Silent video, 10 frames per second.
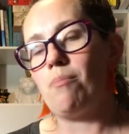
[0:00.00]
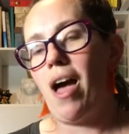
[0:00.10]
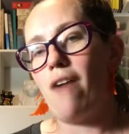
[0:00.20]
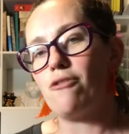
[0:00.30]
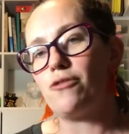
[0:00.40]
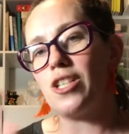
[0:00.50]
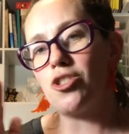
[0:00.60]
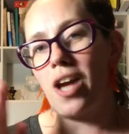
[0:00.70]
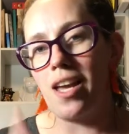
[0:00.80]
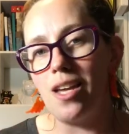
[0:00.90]
Have a friend
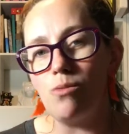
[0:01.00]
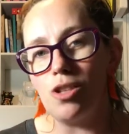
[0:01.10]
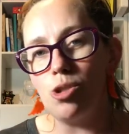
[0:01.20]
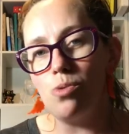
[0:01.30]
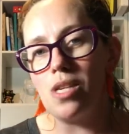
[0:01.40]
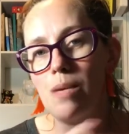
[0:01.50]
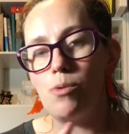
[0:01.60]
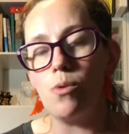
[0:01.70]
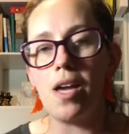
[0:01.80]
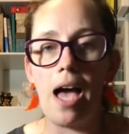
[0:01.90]
check in with you, keep
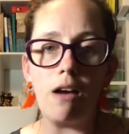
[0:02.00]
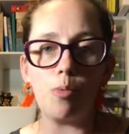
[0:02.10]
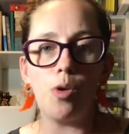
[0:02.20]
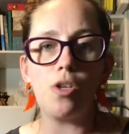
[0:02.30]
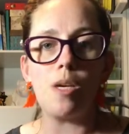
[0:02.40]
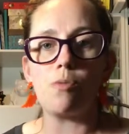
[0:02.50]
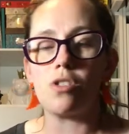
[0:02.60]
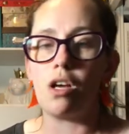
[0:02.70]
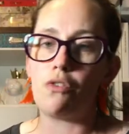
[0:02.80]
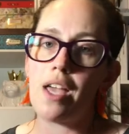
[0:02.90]
you accountable, keep
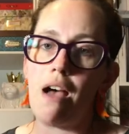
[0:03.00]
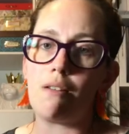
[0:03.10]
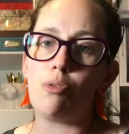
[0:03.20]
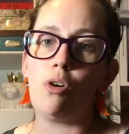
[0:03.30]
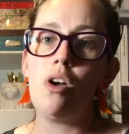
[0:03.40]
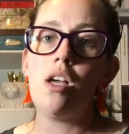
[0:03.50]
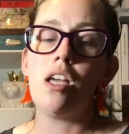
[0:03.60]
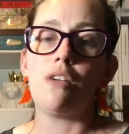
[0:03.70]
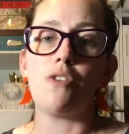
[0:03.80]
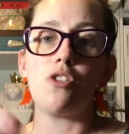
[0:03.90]
yourself accountable.
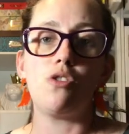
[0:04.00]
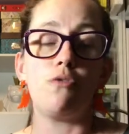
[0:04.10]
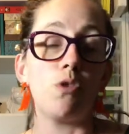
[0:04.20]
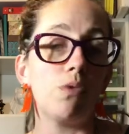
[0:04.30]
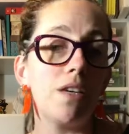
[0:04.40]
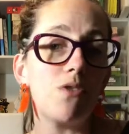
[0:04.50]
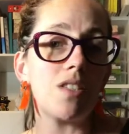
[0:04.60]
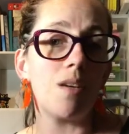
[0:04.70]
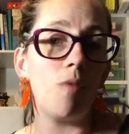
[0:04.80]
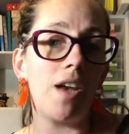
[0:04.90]
If you live with
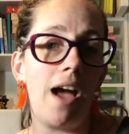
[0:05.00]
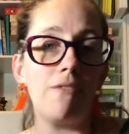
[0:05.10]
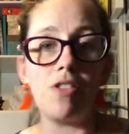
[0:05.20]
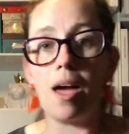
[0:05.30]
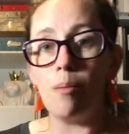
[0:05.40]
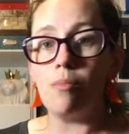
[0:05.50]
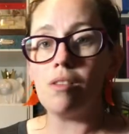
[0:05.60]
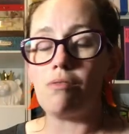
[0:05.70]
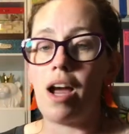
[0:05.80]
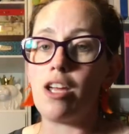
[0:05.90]
someone, have
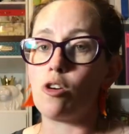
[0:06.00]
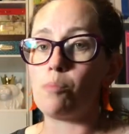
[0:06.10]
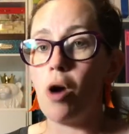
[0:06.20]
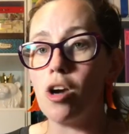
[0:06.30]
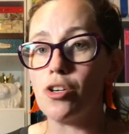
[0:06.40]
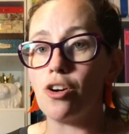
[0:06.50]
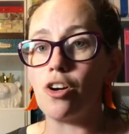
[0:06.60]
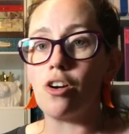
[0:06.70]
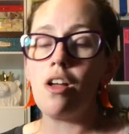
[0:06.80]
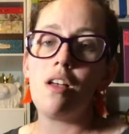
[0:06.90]
them, right? Your
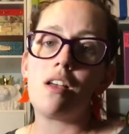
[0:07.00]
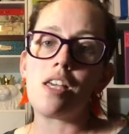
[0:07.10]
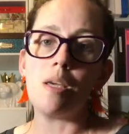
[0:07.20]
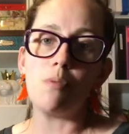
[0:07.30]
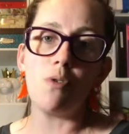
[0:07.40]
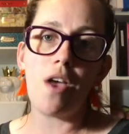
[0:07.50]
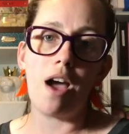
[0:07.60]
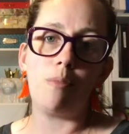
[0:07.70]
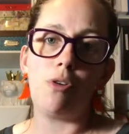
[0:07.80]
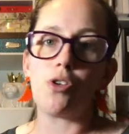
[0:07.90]
partner, keep you
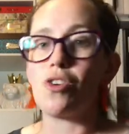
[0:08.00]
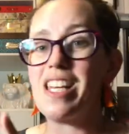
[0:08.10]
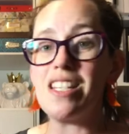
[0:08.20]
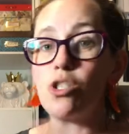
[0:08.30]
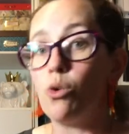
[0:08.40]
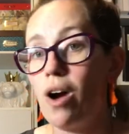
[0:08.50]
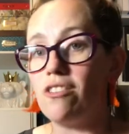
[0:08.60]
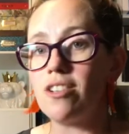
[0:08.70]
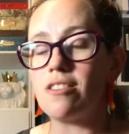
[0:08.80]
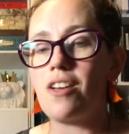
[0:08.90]
accountable, your kids,
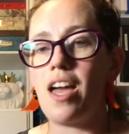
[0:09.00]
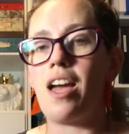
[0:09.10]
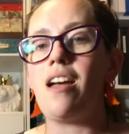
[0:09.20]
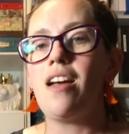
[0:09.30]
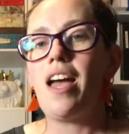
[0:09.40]
whoever, okay?